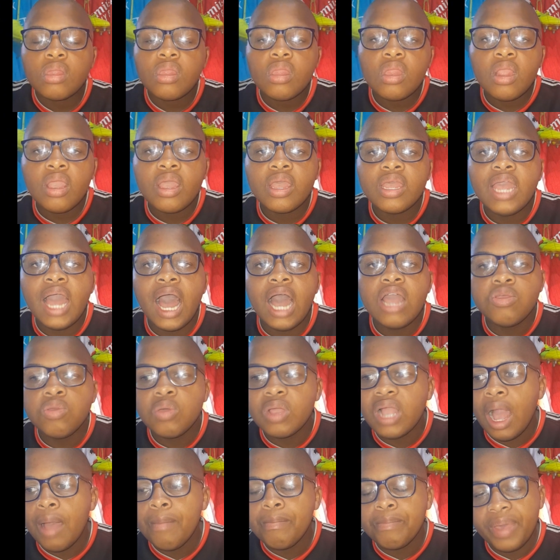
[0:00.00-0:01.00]
you
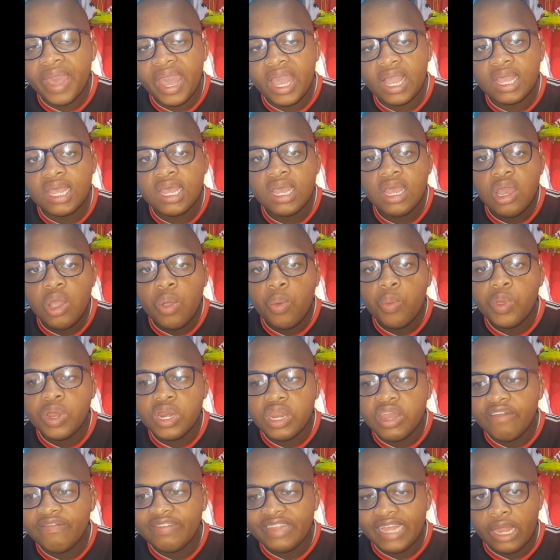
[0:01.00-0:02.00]
come back when you
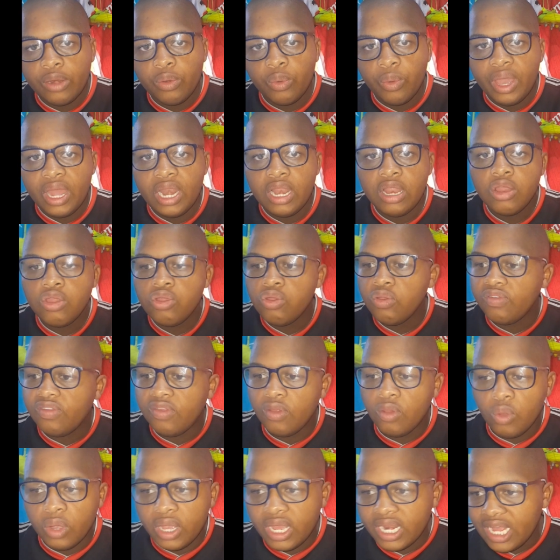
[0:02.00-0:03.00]
have done well. You still
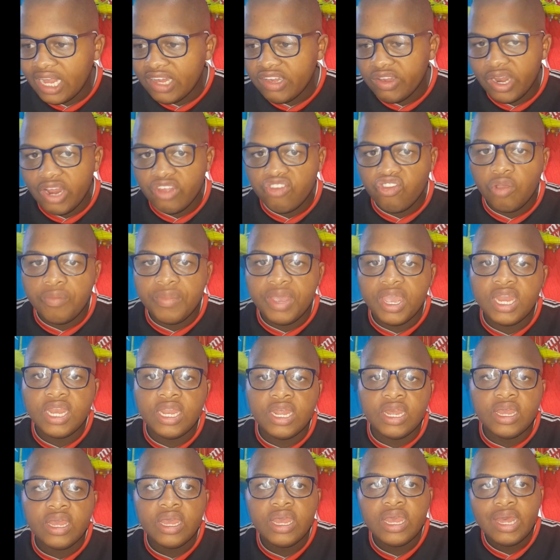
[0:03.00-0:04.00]
look at Azola
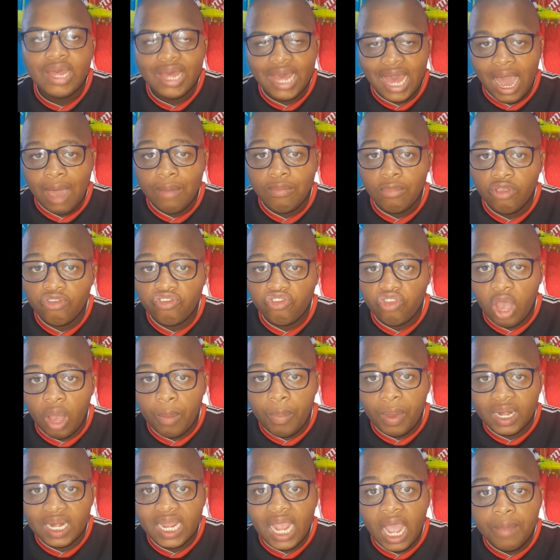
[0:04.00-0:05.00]
Chobeni. I'm not sure
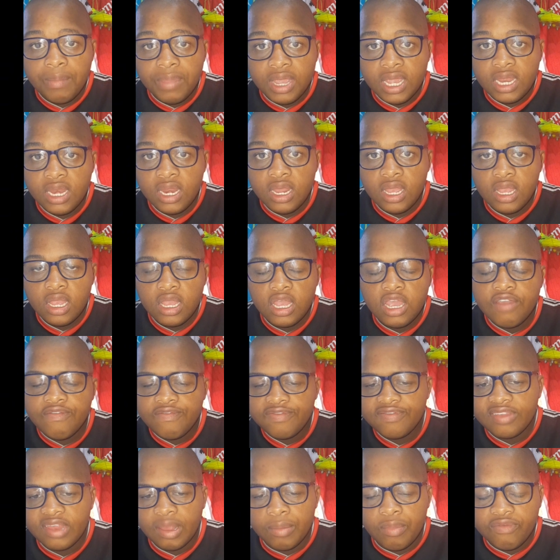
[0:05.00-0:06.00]
about Kabini. If
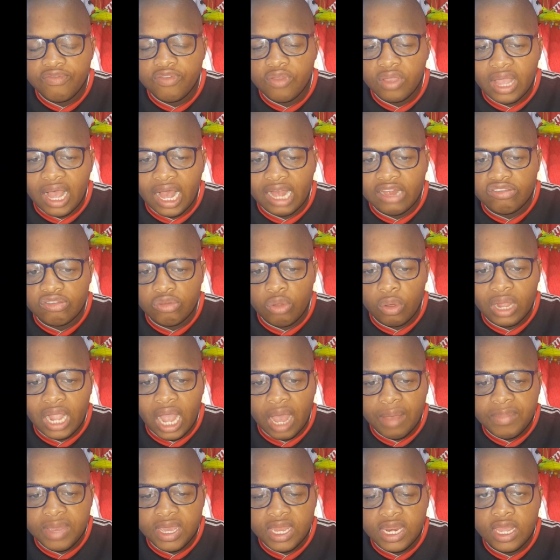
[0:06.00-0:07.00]
some of you guys know
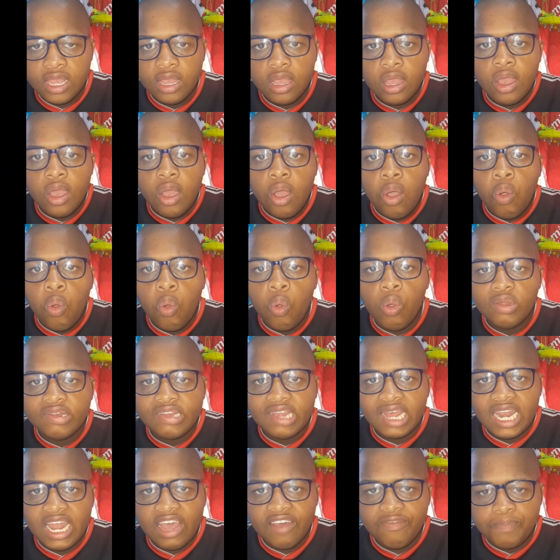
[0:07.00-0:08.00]
Kabini, who is a
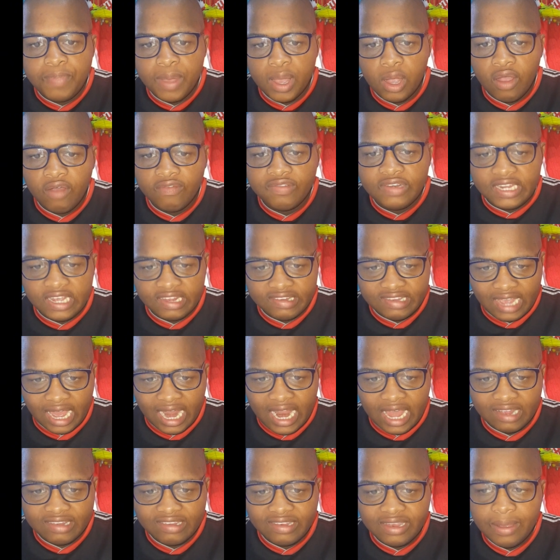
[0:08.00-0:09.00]
left back of TS
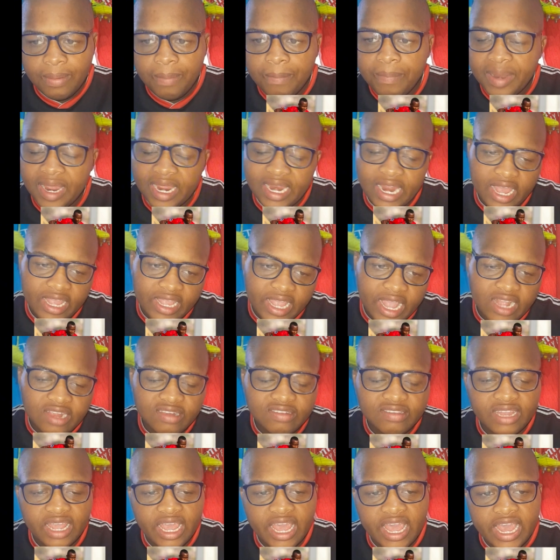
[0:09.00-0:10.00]
Galaxy, played
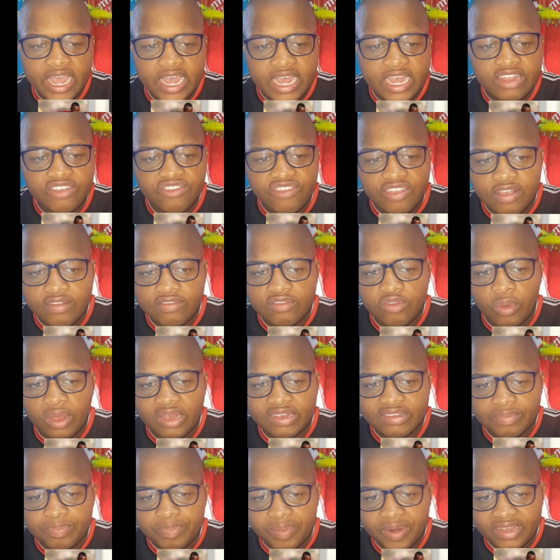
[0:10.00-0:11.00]
against Chiefs,
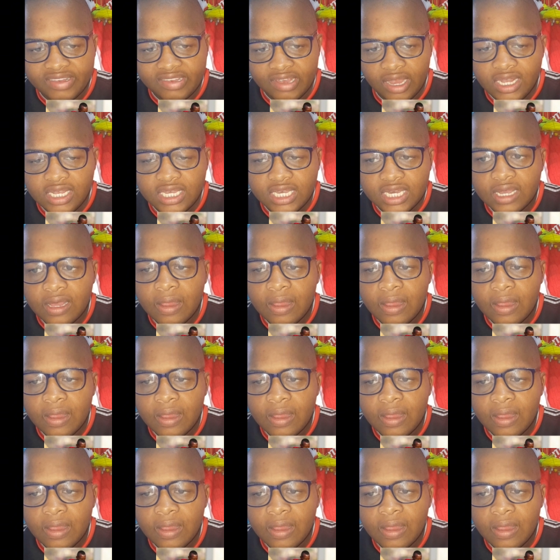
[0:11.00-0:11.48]
was present.